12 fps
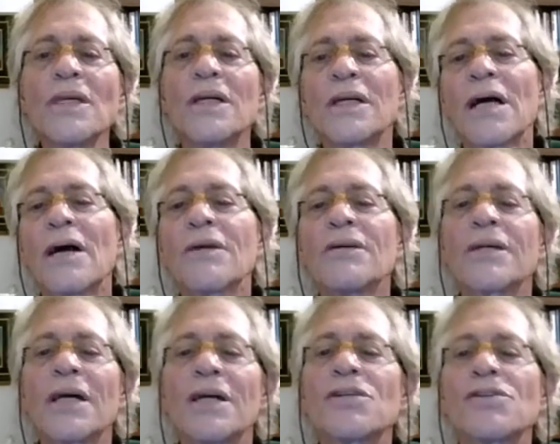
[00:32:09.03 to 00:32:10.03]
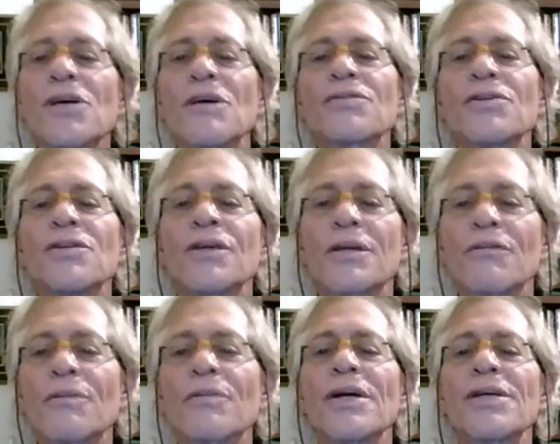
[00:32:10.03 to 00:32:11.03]
And how do you catch yourself so you can
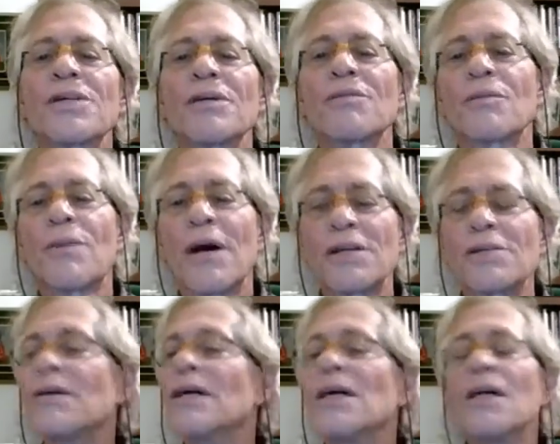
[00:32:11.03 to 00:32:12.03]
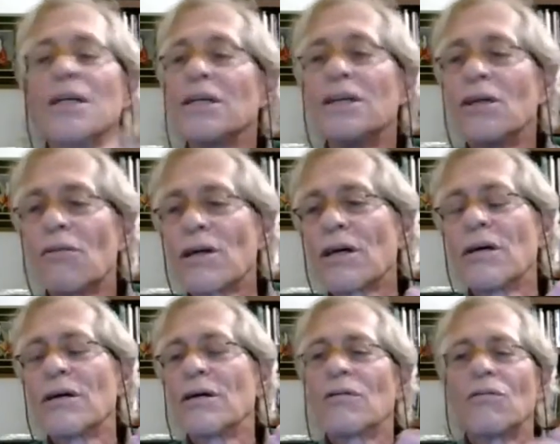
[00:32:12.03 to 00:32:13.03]
replace them with positive? You don't want
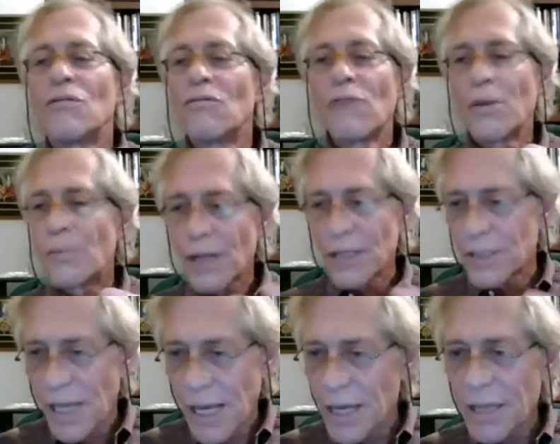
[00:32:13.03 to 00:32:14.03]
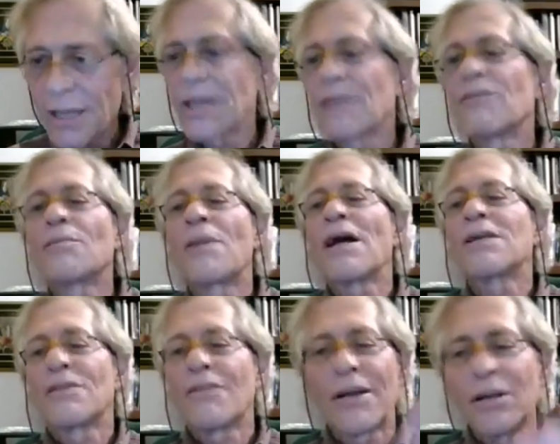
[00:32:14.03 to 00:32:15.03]
to replace anything with
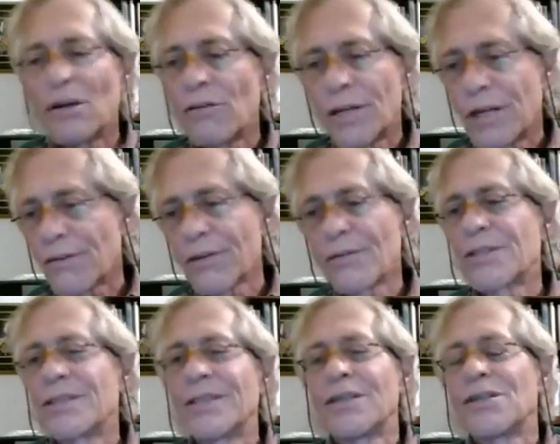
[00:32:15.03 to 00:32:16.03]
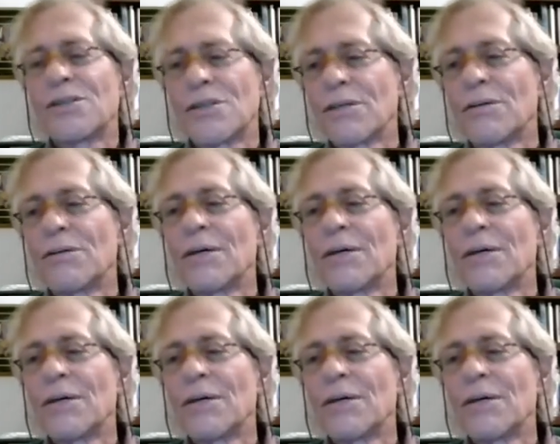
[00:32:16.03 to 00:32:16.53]
positive. I know what everyone teaches you.